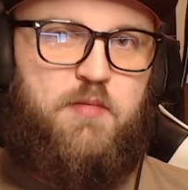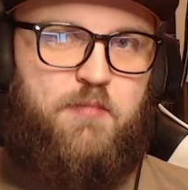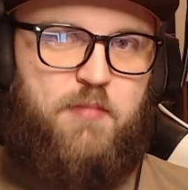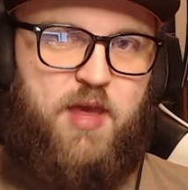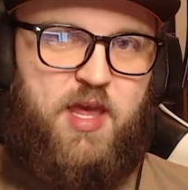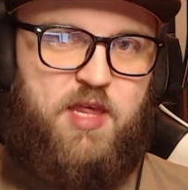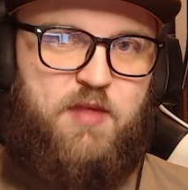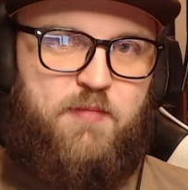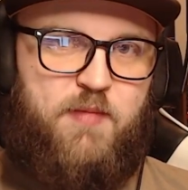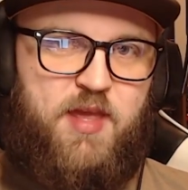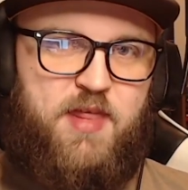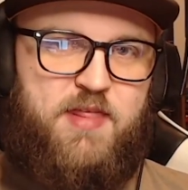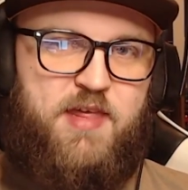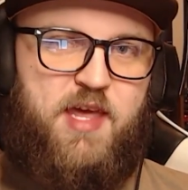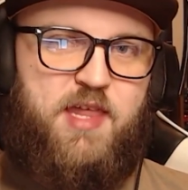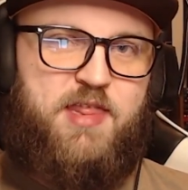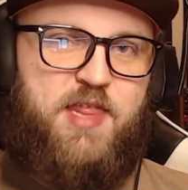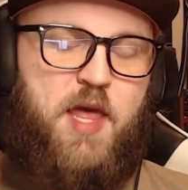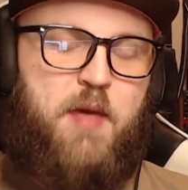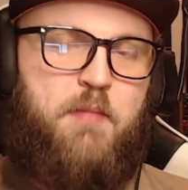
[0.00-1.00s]
makes me
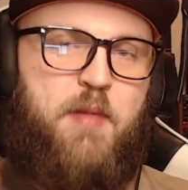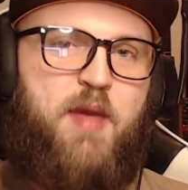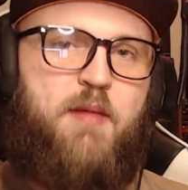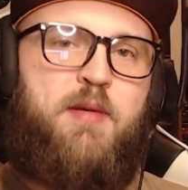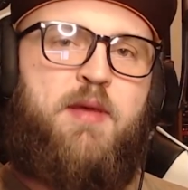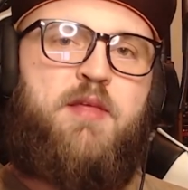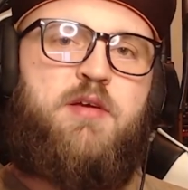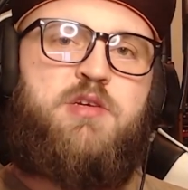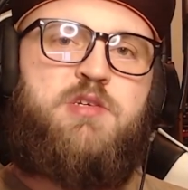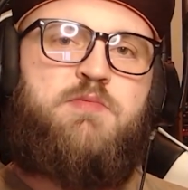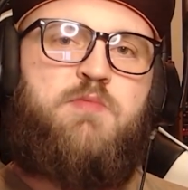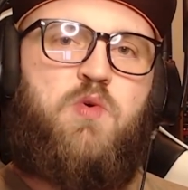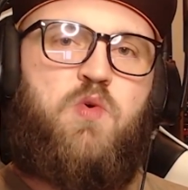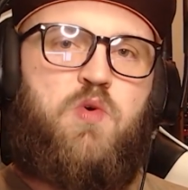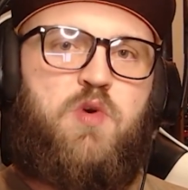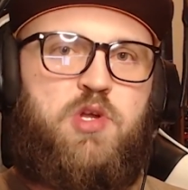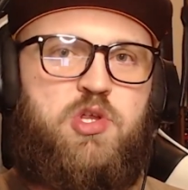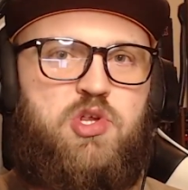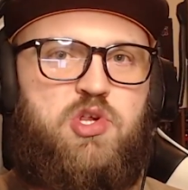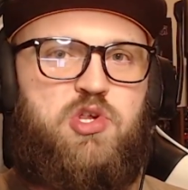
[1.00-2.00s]
think that maybe there's
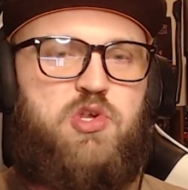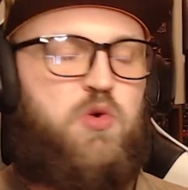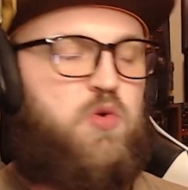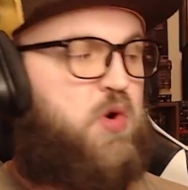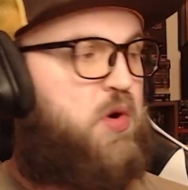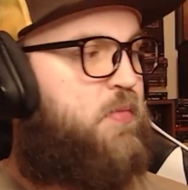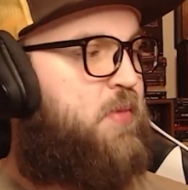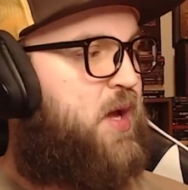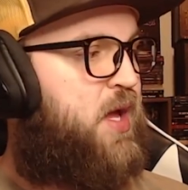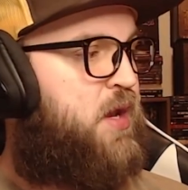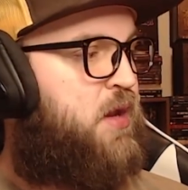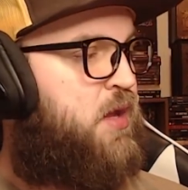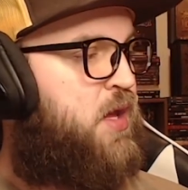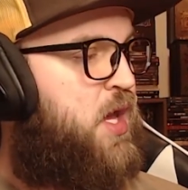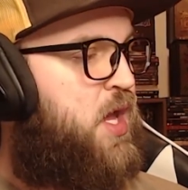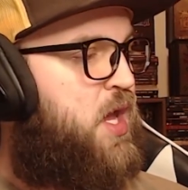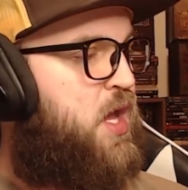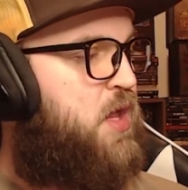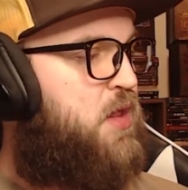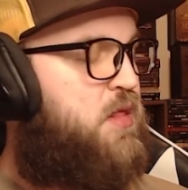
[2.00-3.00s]
more in store, but
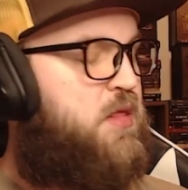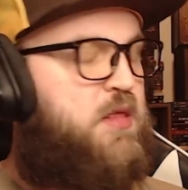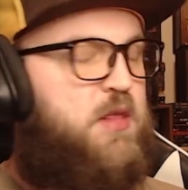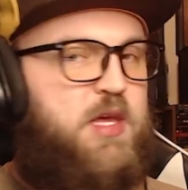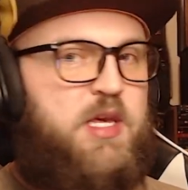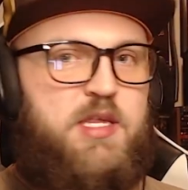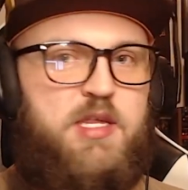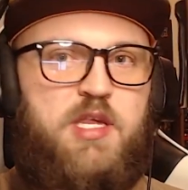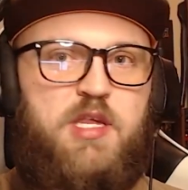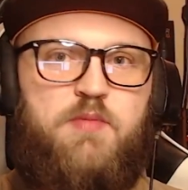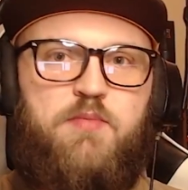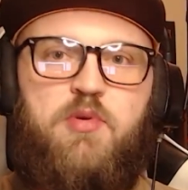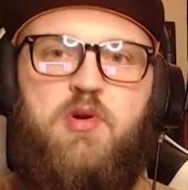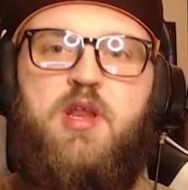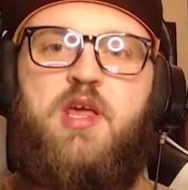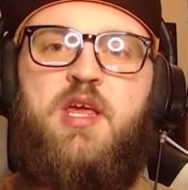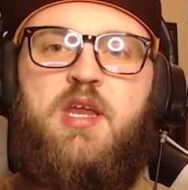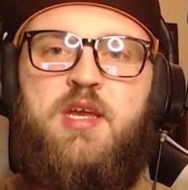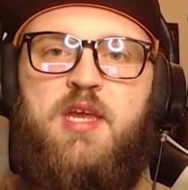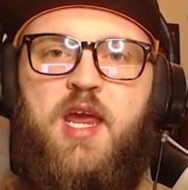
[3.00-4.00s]
this is
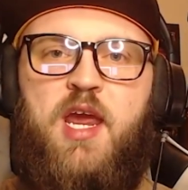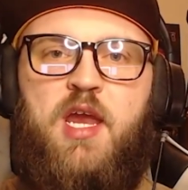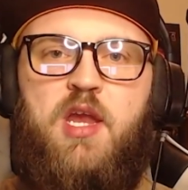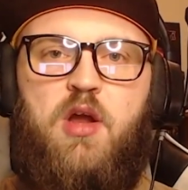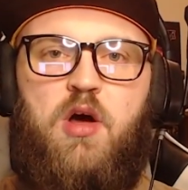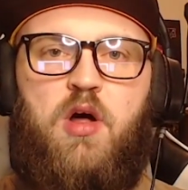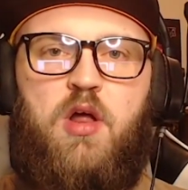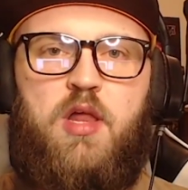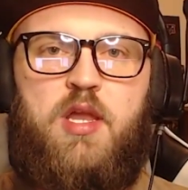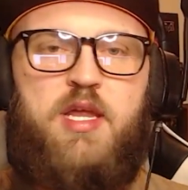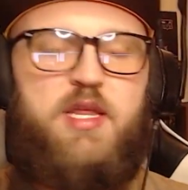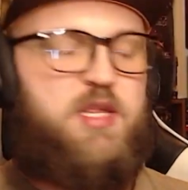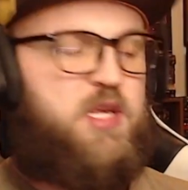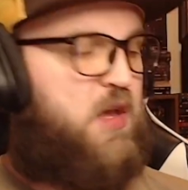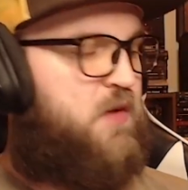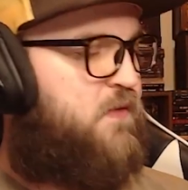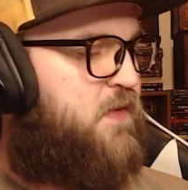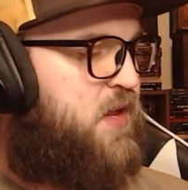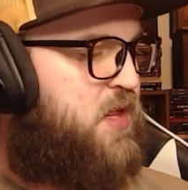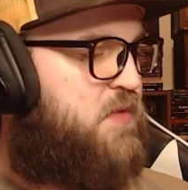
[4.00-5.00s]
pretty contained all in
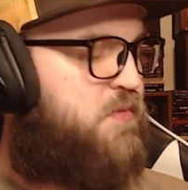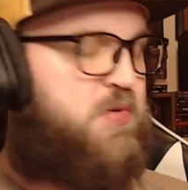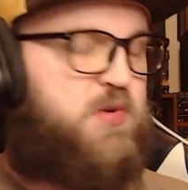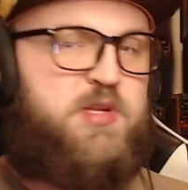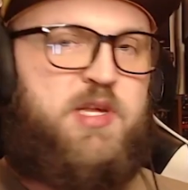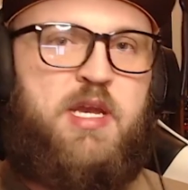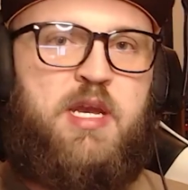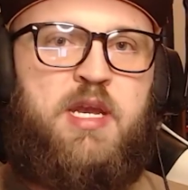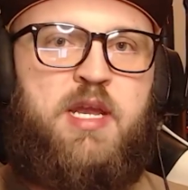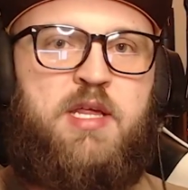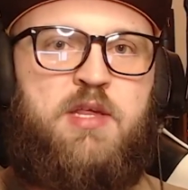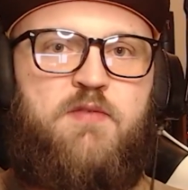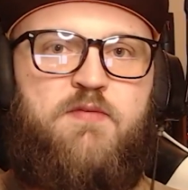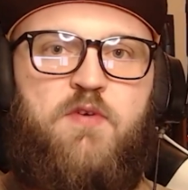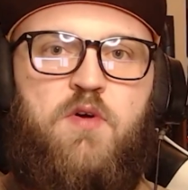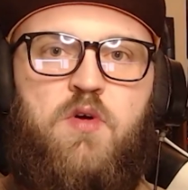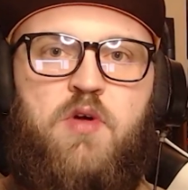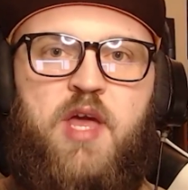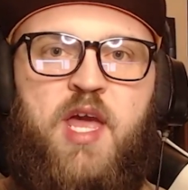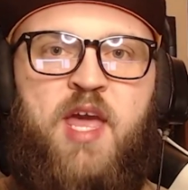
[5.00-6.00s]
itself, and it's presented as a
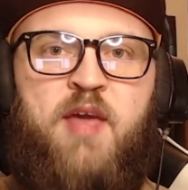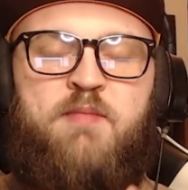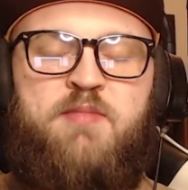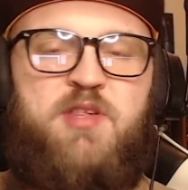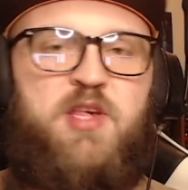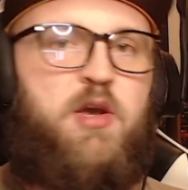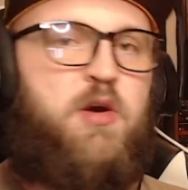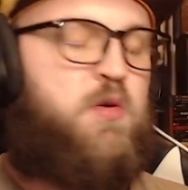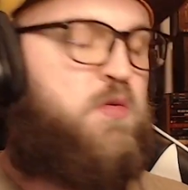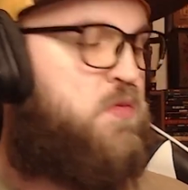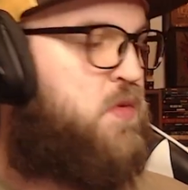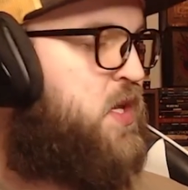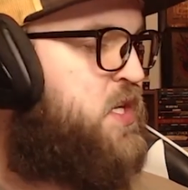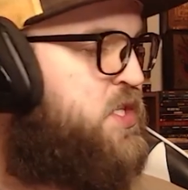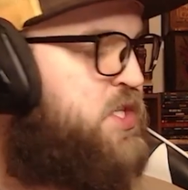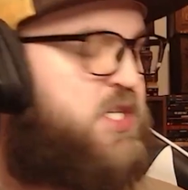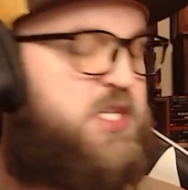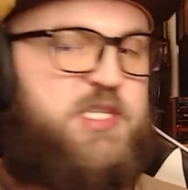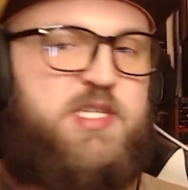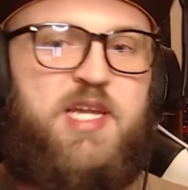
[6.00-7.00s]
full game, so
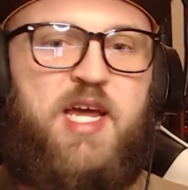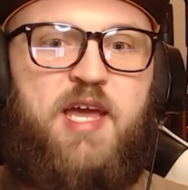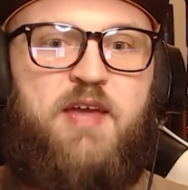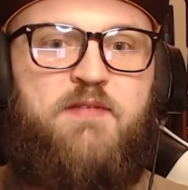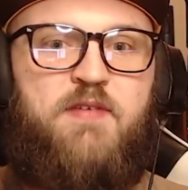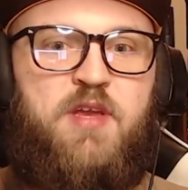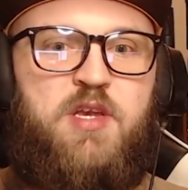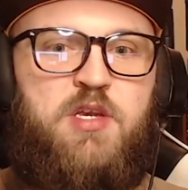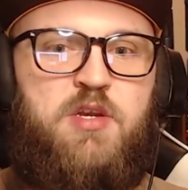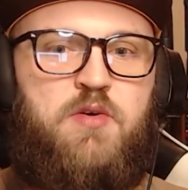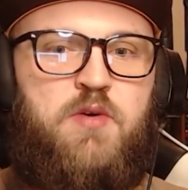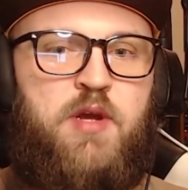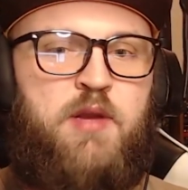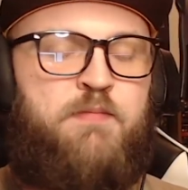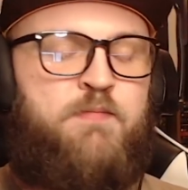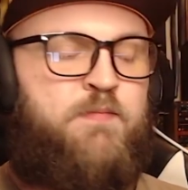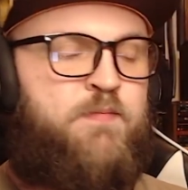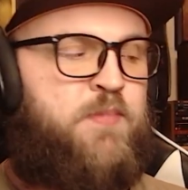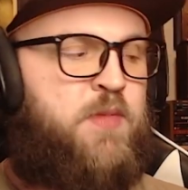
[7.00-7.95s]
let's just dive into it.